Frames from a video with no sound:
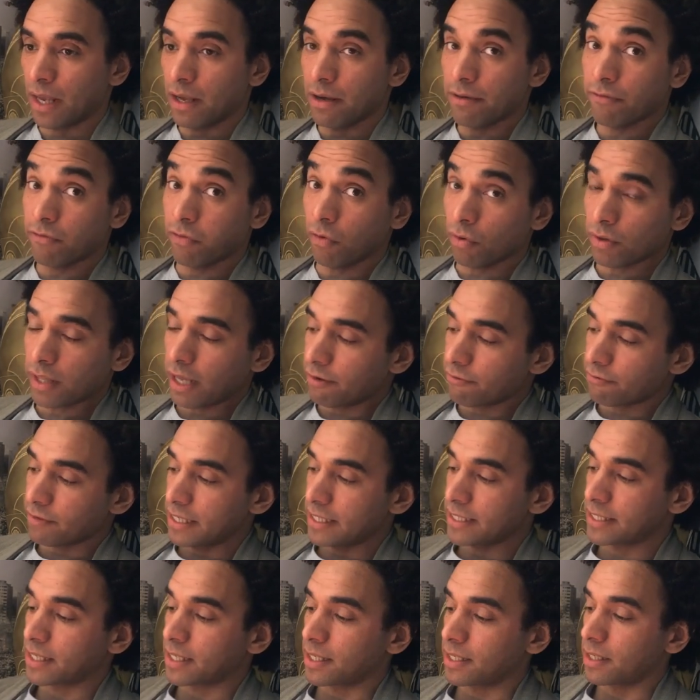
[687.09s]
For that
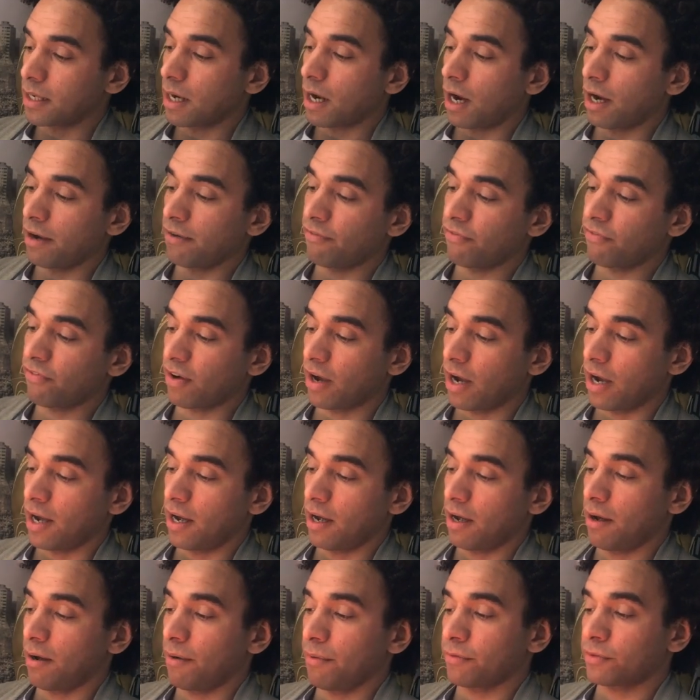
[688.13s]
reason, I've
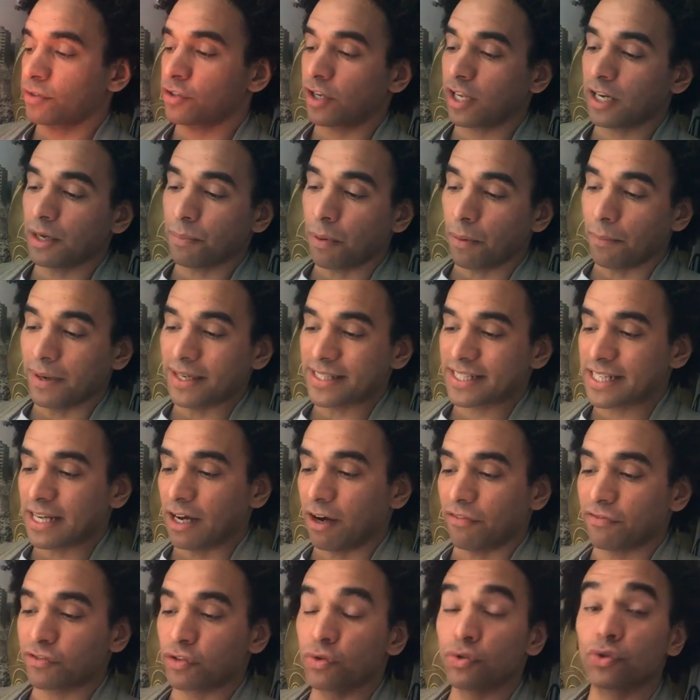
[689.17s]
taken it upon
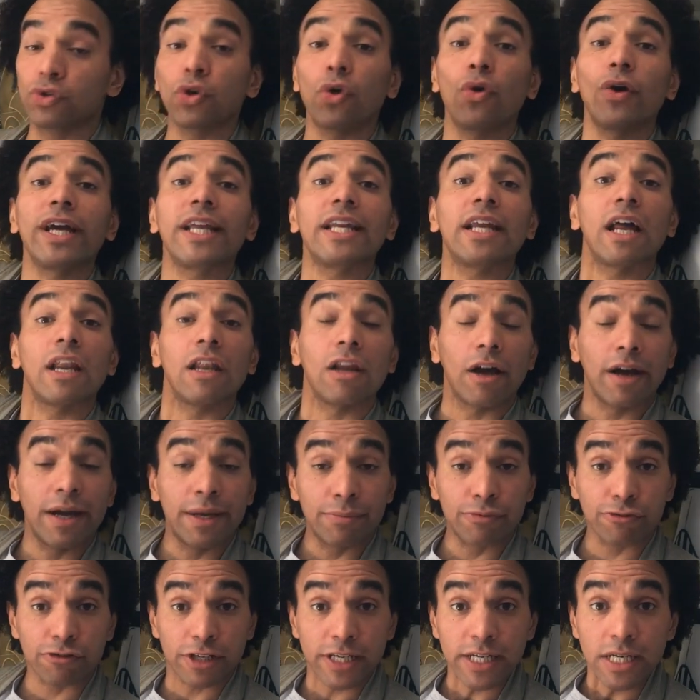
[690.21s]
myself to join a
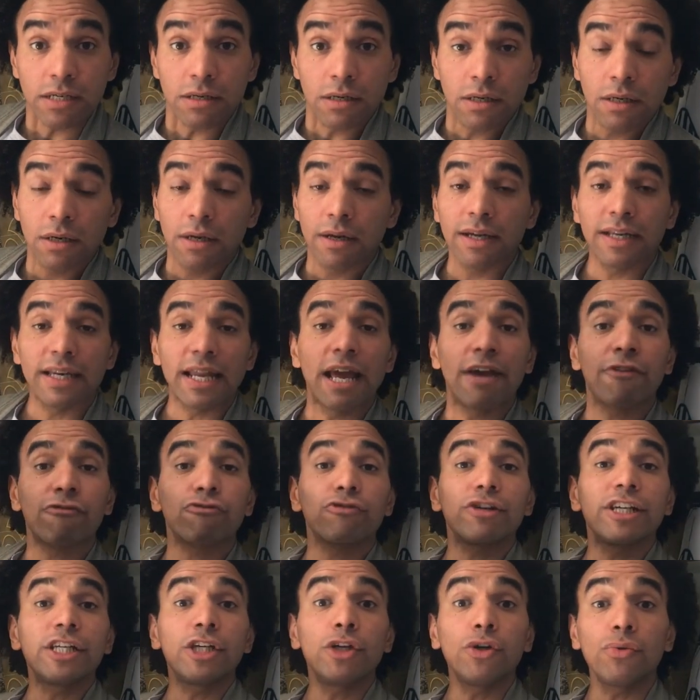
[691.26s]
library in
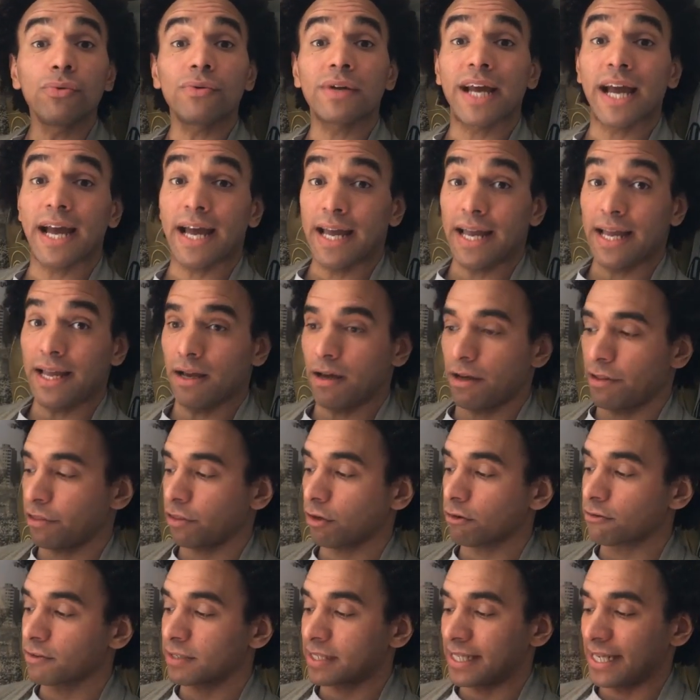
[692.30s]
every UK
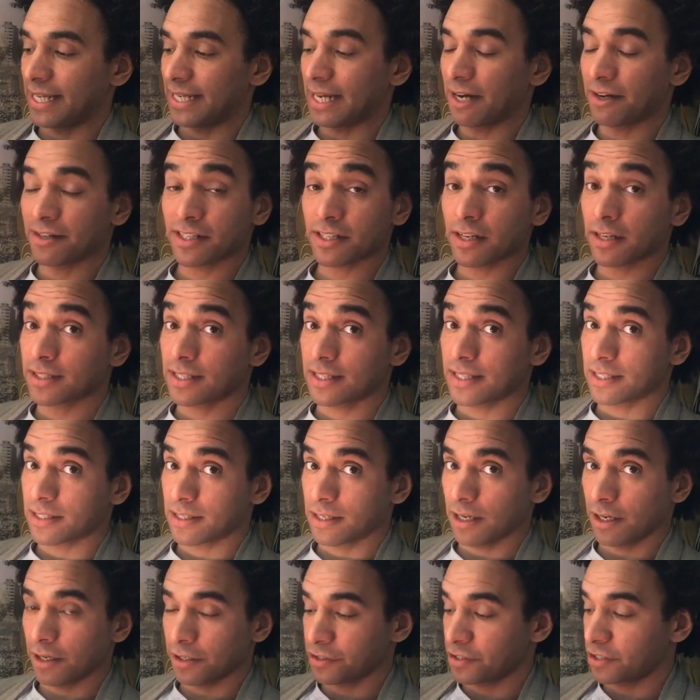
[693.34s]
authority. Now, I started this
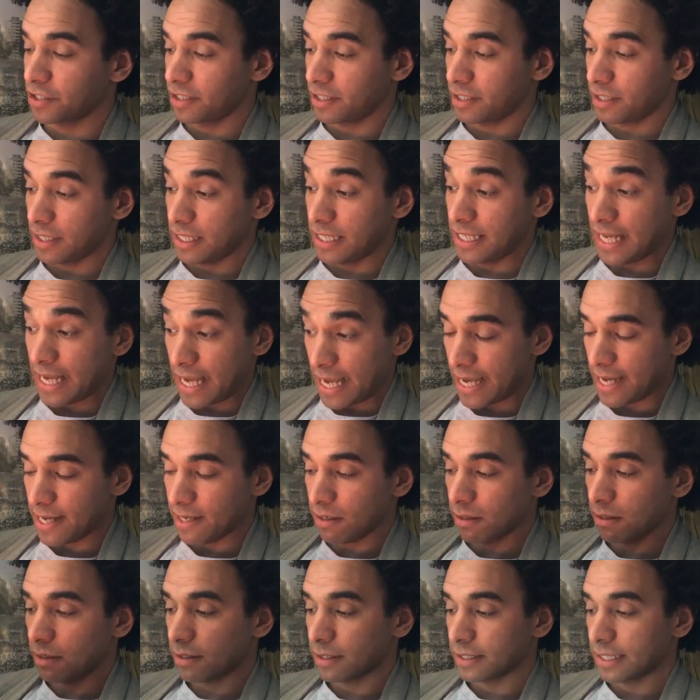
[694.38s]
last year,
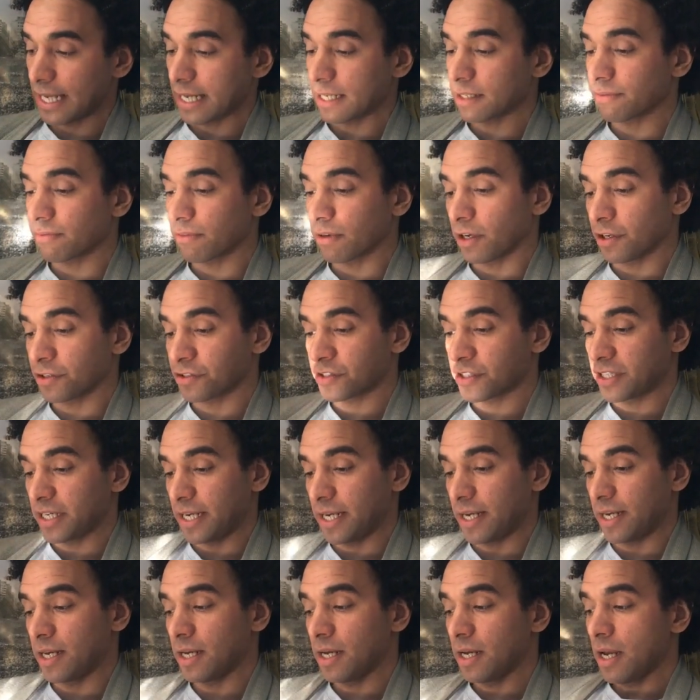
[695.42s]
the end of last
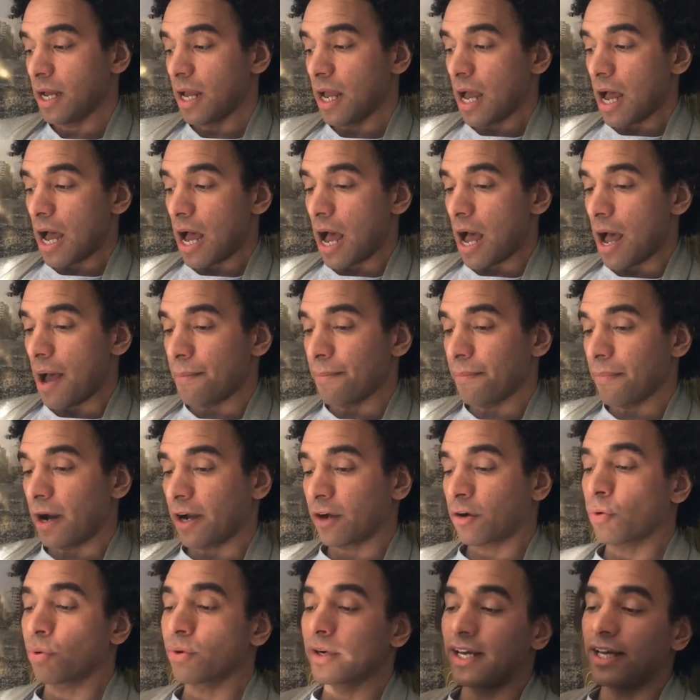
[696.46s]
year. I
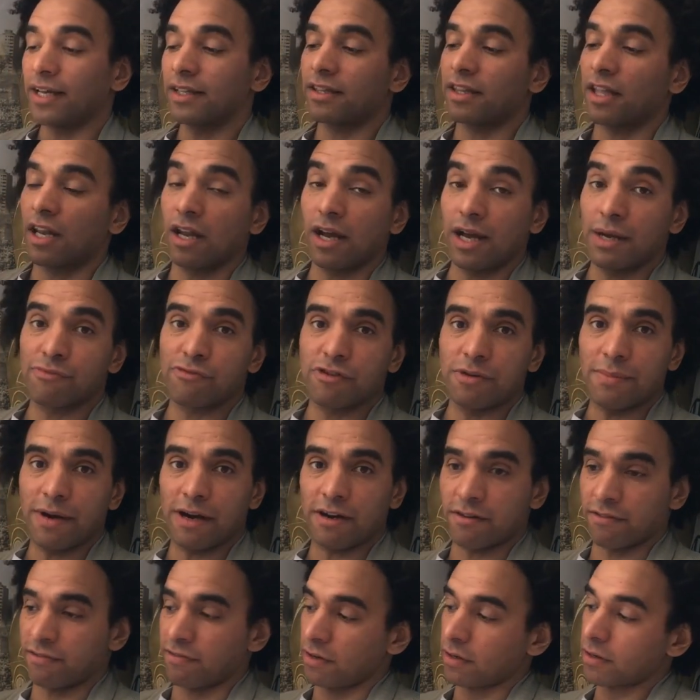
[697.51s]
call it the Library
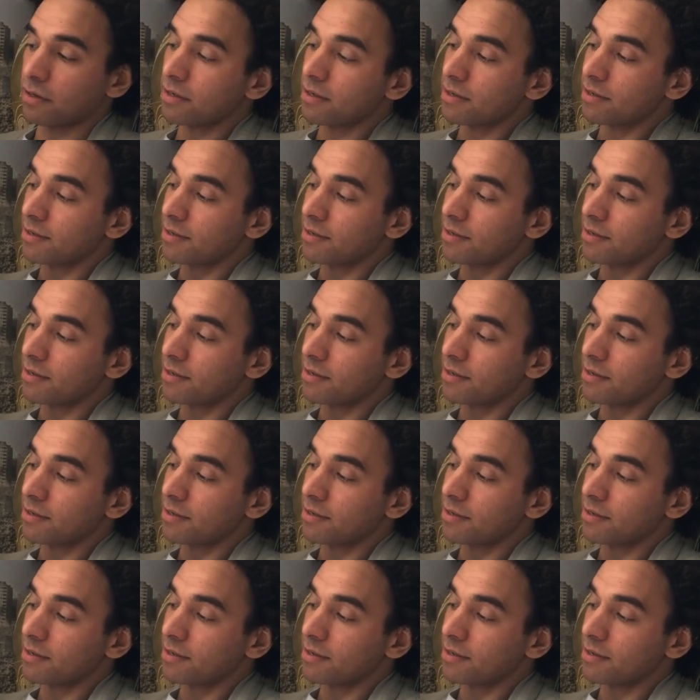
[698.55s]
Marathon.